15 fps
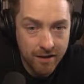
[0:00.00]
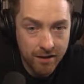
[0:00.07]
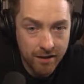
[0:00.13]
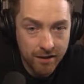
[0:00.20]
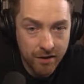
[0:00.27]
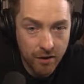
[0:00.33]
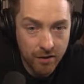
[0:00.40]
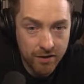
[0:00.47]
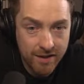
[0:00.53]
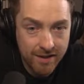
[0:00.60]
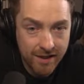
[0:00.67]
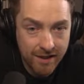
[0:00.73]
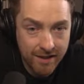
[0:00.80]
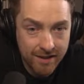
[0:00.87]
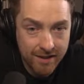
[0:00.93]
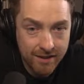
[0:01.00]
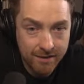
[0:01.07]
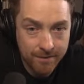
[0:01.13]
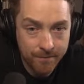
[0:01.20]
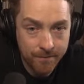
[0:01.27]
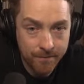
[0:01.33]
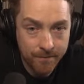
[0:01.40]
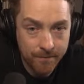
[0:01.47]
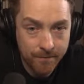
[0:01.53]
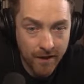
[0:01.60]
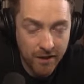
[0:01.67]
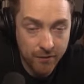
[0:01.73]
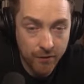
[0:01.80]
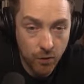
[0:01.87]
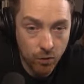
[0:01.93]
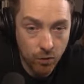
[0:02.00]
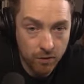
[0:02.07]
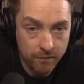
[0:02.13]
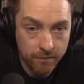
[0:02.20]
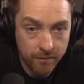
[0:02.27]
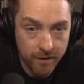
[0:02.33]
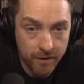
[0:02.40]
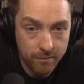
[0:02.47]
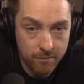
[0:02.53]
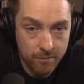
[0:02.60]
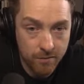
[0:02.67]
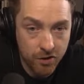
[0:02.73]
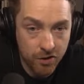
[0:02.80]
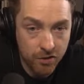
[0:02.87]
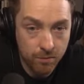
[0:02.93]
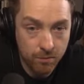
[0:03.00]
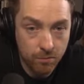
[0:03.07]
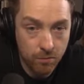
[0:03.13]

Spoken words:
Notice the seats. That's Vogue. They're just,